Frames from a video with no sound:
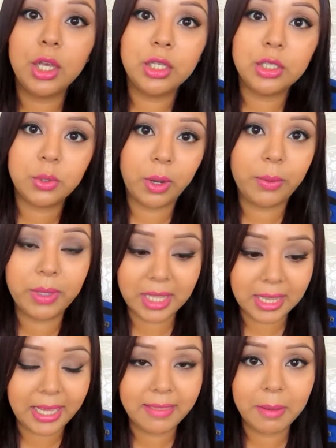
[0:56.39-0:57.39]
So I really
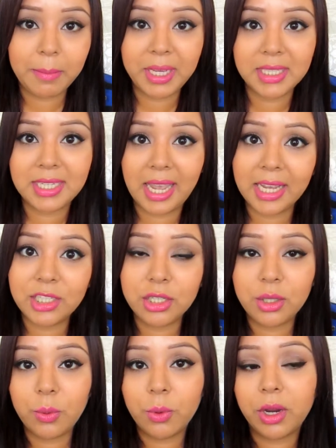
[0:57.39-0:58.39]
like them because they
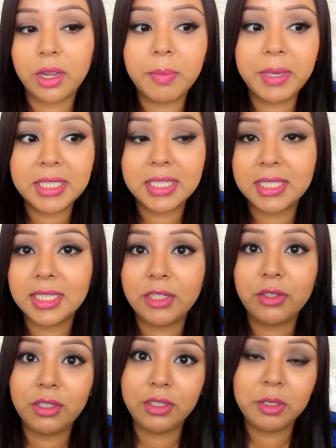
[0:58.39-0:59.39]
actually work. Because
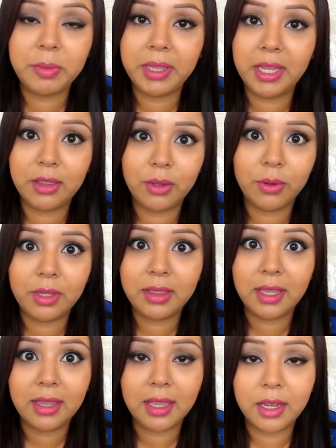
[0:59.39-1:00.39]
Excedrin used to be like the only
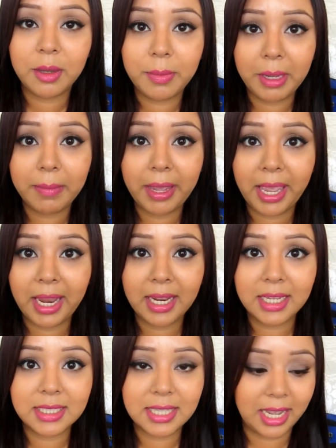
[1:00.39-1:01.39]
thing that could make my
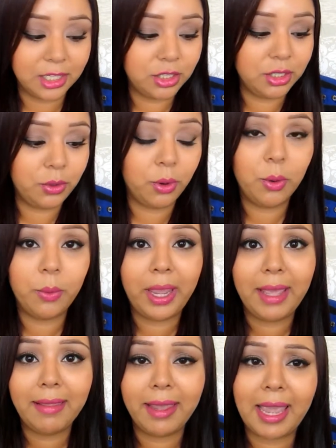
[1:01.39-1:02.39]
headaches actually go
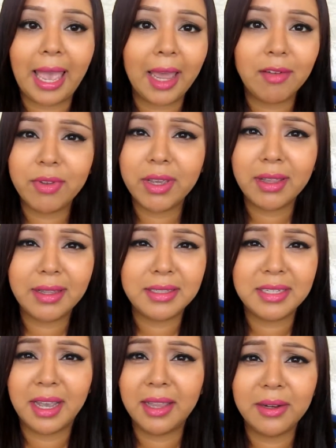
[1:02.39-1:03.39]
away, like Advil and
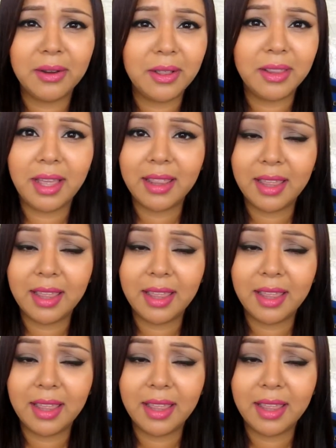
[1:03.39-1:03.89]
Tylenol, all